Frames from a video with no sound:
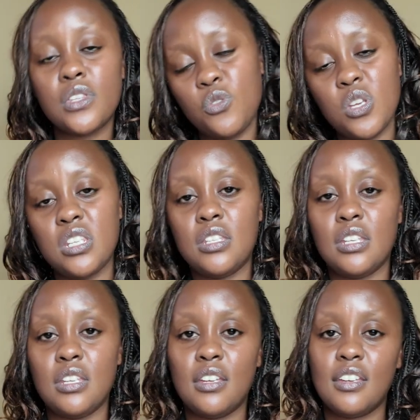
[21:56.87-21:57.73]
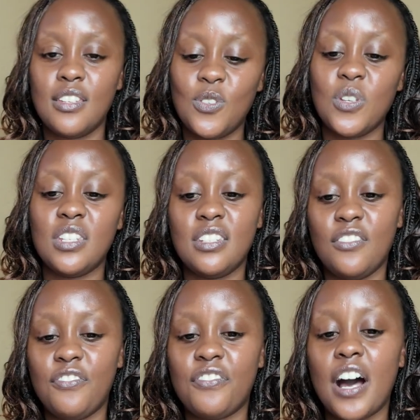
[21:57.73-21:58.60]

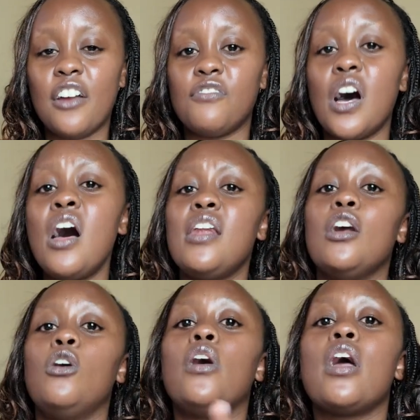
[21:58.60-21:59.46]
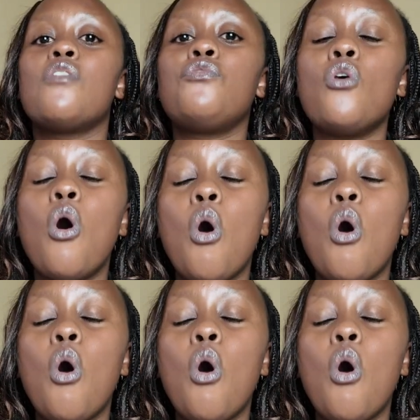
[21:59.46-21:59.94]
2025. Now, if you